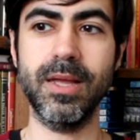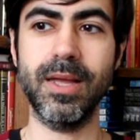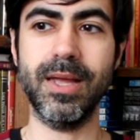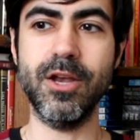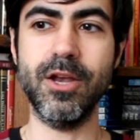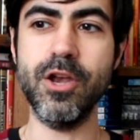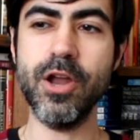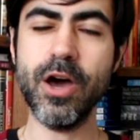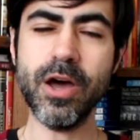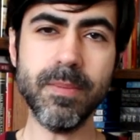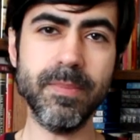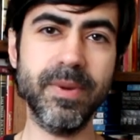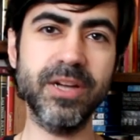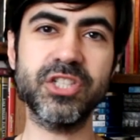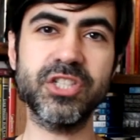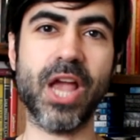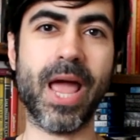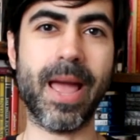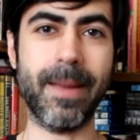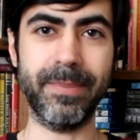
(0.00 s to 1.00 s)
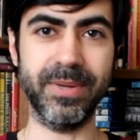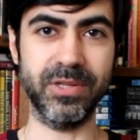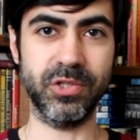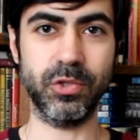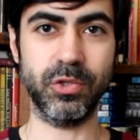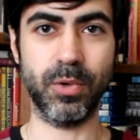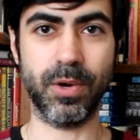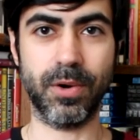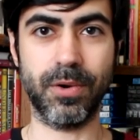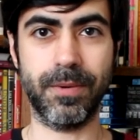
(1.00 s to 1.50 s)
Not much happens
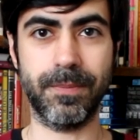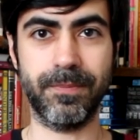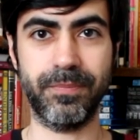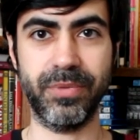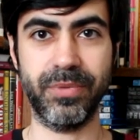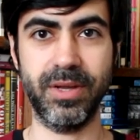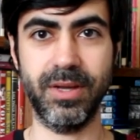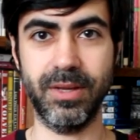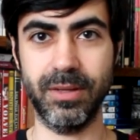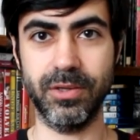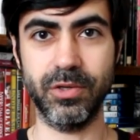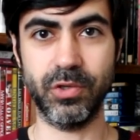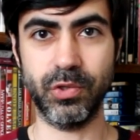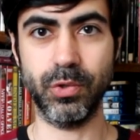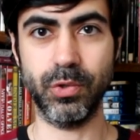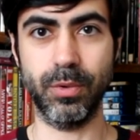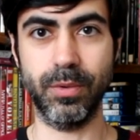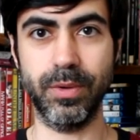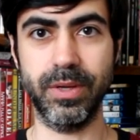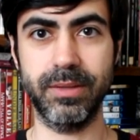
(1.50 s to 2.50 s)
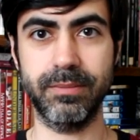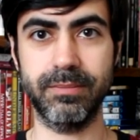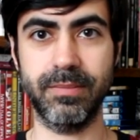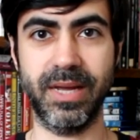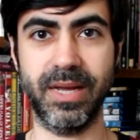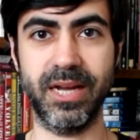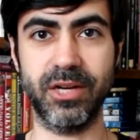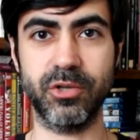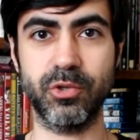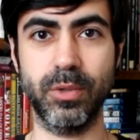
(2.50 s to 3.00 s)
to her in the story,
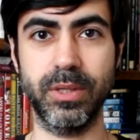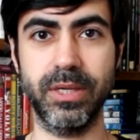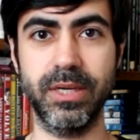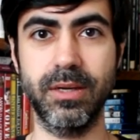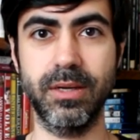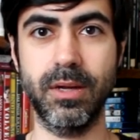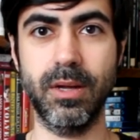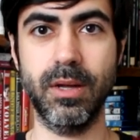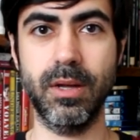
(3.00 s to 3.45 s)
actually,